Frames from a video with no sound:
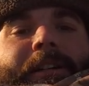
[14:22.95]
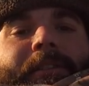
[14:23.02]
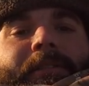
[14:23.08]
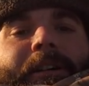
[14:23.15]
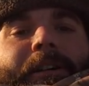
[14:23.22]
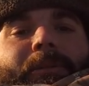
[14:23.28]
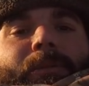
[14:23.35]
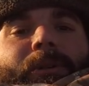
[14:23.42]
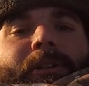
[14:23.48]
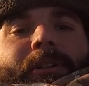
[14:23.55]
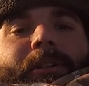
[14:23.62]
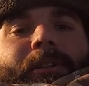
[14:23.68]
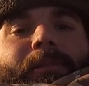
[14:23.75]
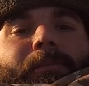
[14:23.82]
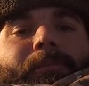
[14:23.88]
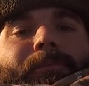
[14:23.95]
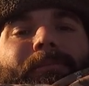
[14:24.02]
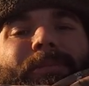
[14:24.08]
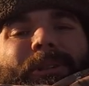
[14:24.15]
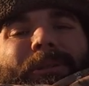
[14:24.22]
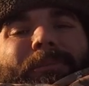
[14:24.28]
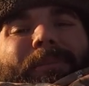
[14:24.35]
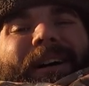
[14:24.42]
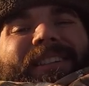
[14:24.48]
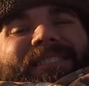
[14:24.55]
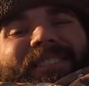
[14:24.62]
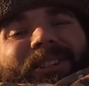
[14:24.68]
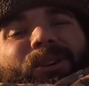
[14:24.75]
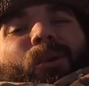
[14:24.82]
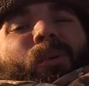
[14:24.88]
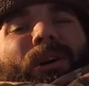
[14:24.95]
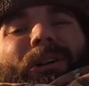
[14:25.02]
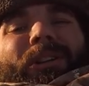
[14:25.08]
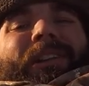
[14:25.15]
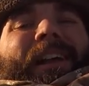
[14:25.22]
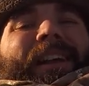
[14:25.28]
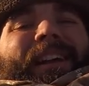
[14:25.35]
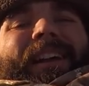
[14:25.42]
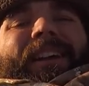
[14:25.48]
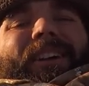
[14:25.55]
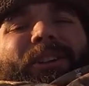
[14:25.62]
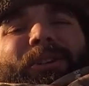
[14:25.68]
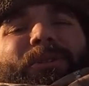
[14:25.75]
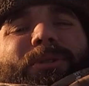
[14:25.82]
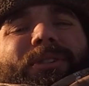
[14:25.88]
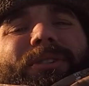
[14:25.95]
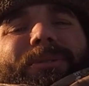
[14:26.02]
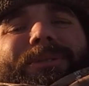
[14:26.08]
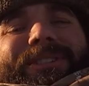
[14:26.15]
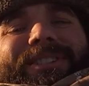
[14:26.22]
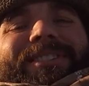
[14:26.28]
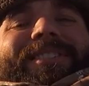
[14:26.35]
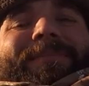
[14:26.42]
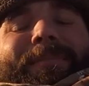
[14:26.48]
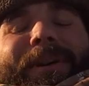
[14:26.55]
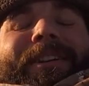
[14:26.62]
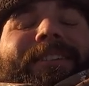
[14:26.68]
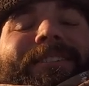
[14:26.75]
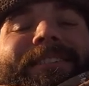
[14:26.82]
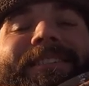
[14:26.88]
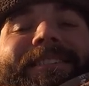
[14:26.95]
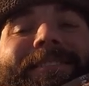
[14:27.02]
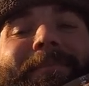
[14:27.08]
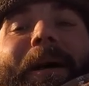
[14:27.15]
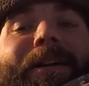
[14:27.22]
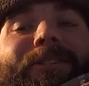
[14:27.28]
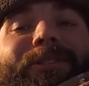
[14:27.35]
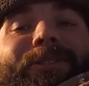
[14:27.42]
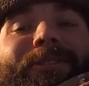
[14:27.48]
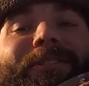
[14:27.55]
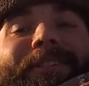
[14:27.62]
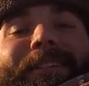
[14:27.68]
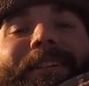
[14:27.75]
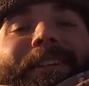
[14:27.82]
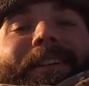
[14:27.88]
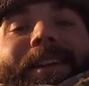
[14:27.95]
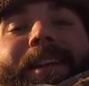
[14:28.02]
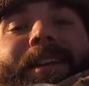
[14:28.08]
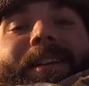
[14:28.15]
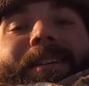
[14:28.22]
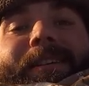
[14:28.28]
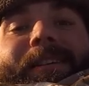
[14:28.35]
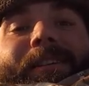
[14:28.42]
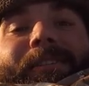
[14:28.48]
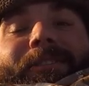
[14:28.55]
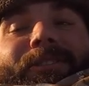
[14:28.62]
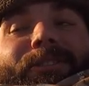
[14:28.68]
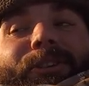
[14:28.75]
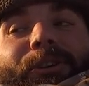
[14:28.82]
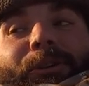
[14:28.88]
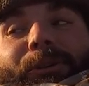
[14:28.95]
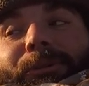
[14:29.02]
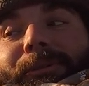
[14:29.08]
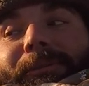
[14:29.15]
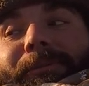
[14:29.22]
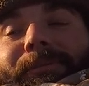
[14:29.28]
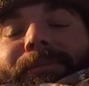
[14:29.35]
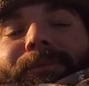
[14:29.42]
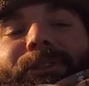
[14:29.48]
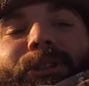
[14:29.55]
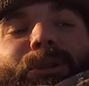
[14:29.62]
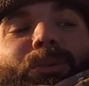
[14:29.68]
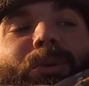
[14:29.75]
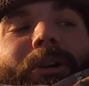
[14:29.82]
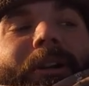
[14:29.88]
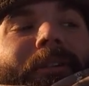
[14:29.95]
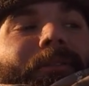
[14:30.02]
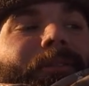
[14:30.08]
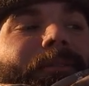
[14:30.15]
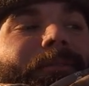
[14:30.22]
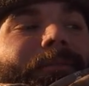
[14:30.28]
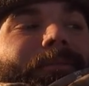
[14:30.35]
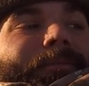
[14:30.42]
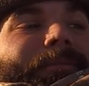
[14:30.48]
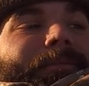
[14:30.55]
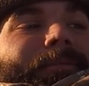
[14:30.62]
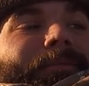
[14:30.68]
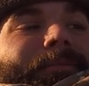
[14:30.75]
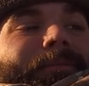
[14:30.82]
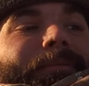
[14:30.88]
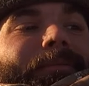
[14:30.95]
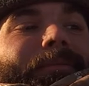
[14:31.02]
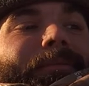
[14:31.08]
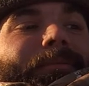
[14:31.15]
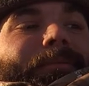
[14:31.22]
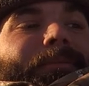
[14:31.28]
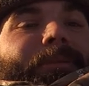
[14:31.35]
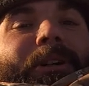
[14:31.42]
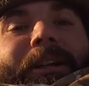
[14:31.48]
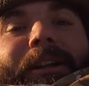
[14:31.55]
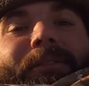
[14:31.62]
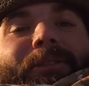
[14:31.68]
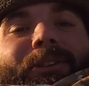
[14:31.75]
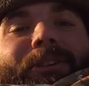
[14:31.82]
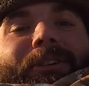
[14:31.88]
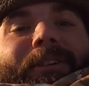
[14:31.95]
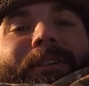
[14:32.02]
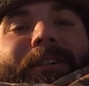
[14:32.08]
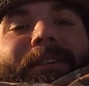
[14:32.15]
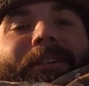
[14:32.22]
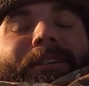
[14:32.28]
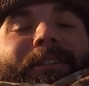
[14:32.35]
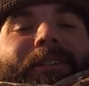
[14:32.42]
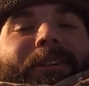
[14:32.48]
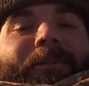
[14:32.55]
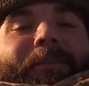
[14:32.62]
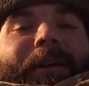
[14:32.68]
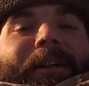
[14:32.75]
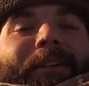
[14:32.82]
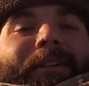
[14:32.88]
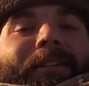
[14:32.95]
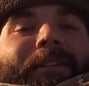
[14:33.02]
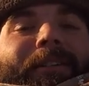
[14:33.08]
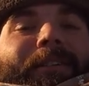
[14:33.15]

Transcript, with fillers: I've got one but mine's a Quill Lake goose, which is apparently special. So, you know, what, whatever. don't matter.